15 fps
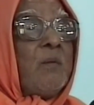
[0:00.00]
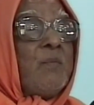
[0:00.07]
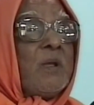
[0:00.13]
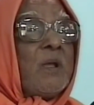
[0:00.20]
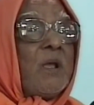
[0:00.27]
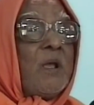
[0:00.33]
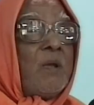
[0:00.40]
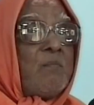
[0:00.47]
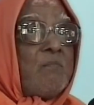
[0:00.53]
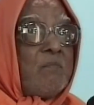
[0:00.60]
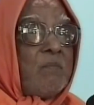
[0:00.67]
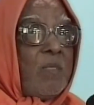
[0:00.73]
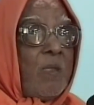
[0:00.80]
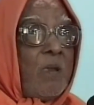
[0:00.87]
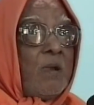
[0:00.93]

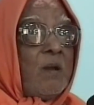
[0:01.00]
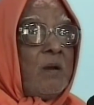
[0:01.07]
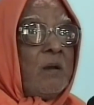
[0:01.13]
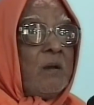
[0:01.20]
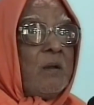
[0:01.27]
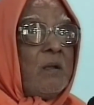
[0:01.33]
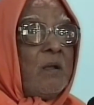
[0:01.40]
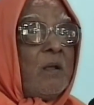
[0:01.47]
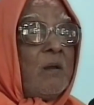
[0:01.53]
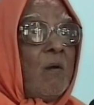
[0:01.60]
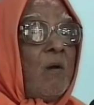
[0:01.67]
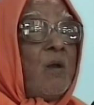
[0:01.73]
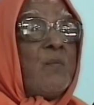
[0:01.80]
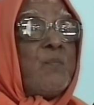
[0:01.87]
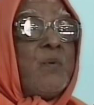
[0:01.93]
became an
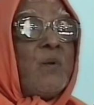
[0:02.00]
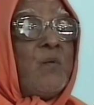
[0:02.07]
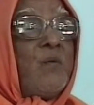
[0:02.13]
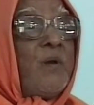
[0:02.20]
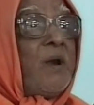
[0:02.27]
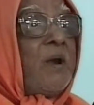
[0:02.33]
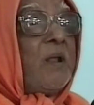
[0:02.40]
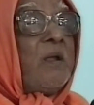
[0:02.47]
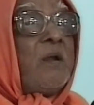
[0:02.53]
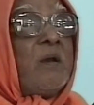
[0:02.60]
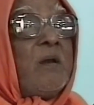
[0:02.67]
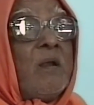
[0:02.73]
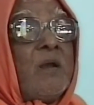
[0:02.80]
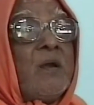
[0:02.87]
all-pervading